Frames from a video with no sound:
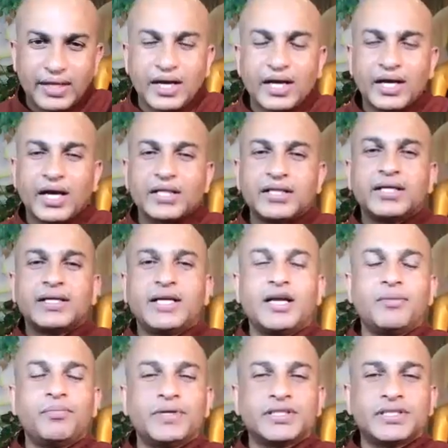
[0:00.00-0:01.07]
Another
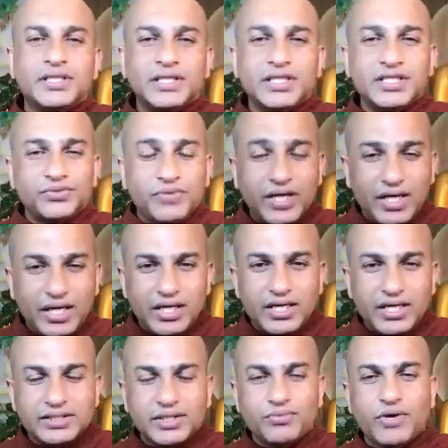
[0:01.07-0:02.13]
10% is very
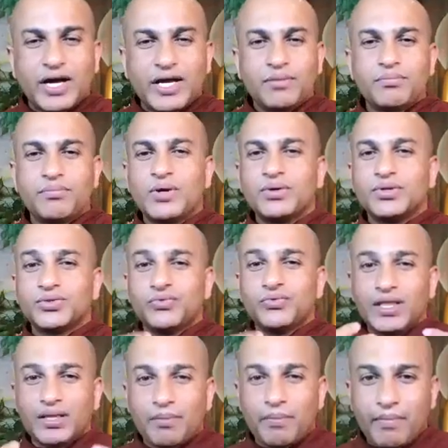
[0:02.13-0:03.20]
easy. Why? Because
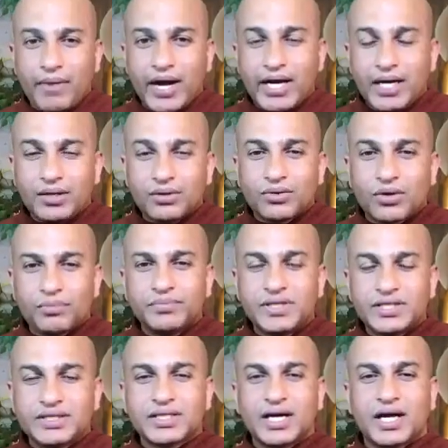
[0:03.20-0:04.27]
when the mind drop
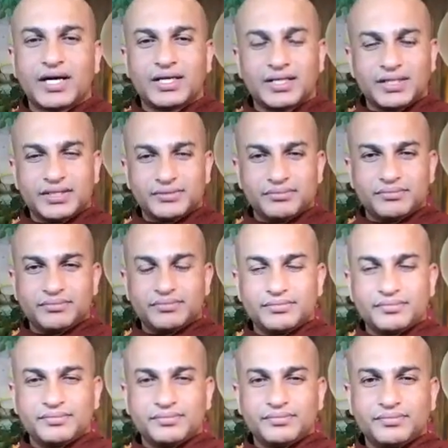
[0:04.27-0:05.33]
this current,
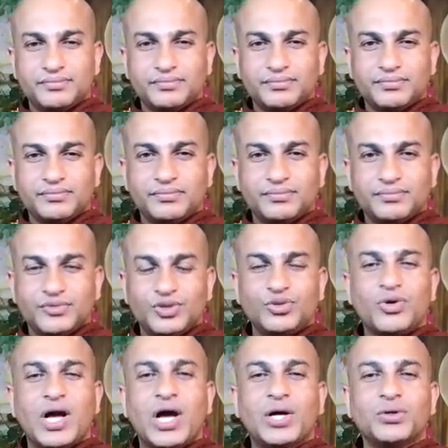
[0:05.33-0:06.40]

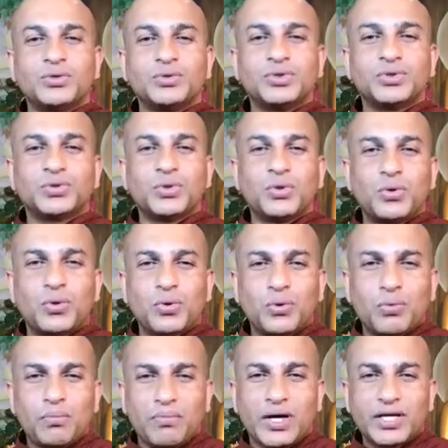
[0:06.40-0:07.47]
you have so
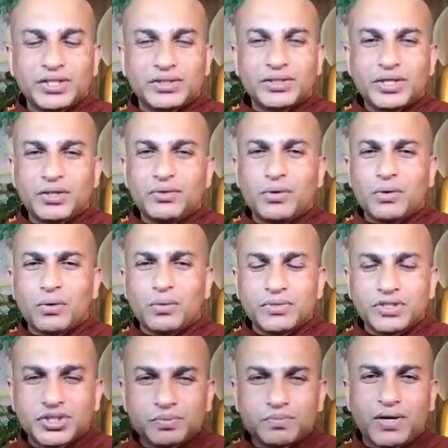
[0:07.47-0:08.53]
much
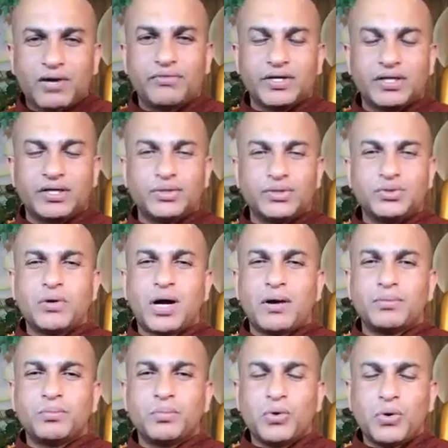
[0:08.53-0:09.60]
enormous power. You are
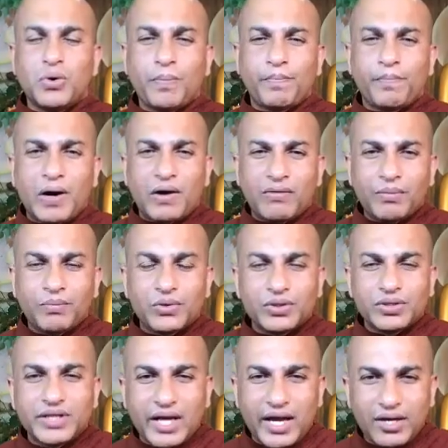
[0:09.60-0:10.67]
more powerful
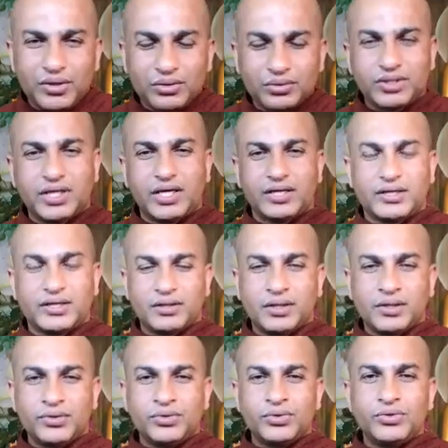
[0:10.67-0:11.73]
than you think.
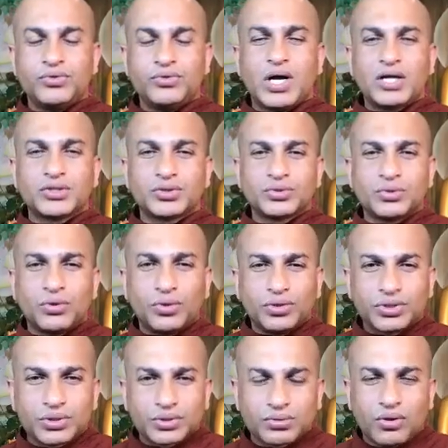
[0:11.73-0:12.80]
You are so
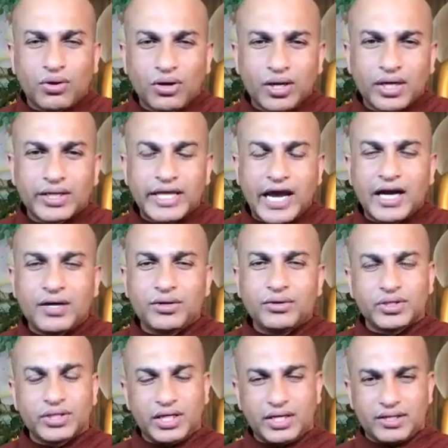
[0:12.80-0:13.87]
stronger than
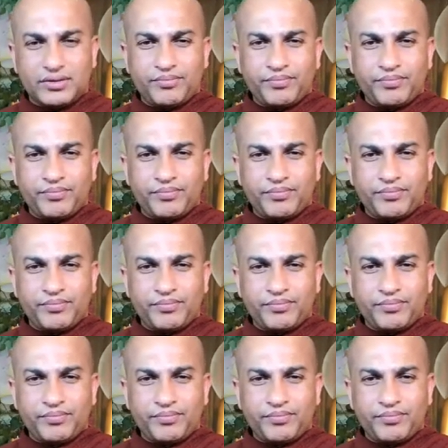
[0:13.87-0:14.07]
you think.